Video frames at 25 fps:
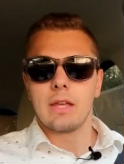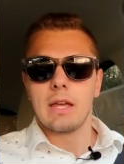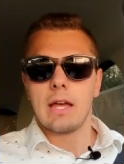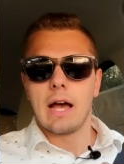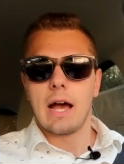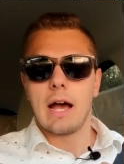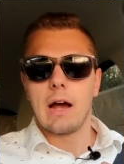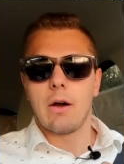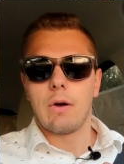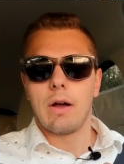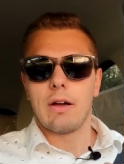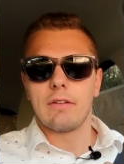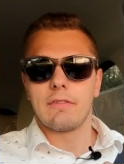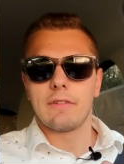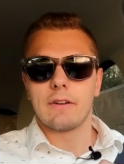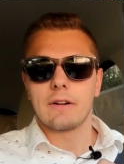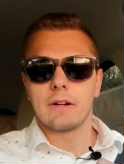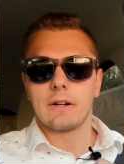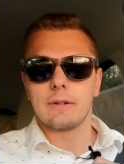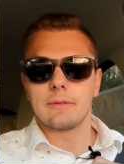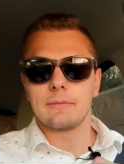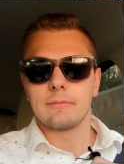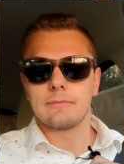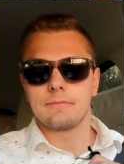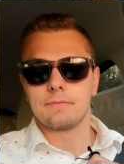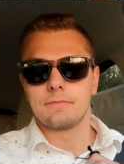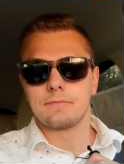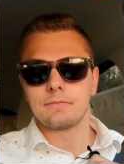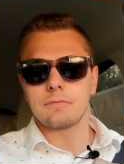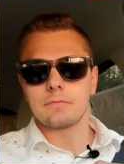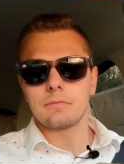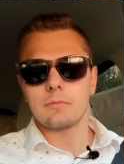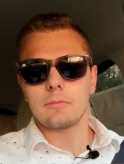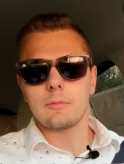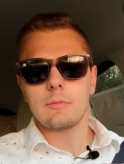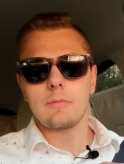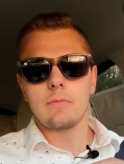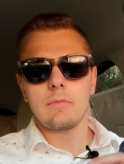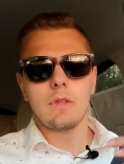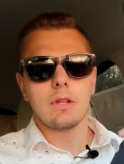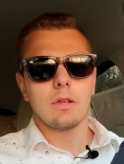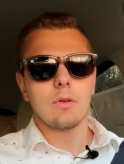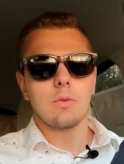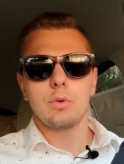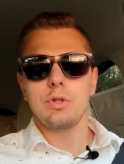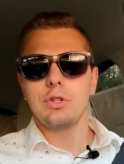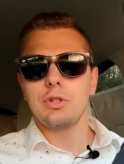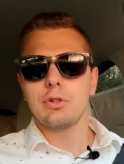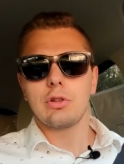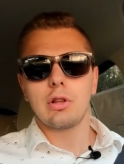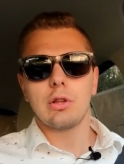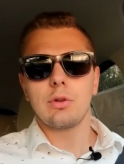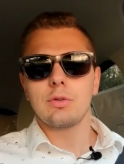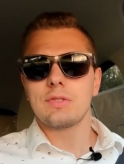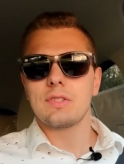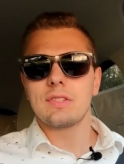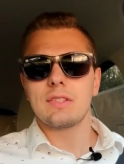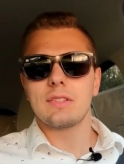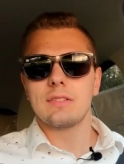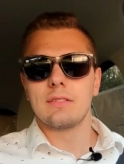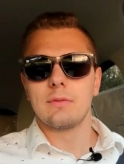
However, when you close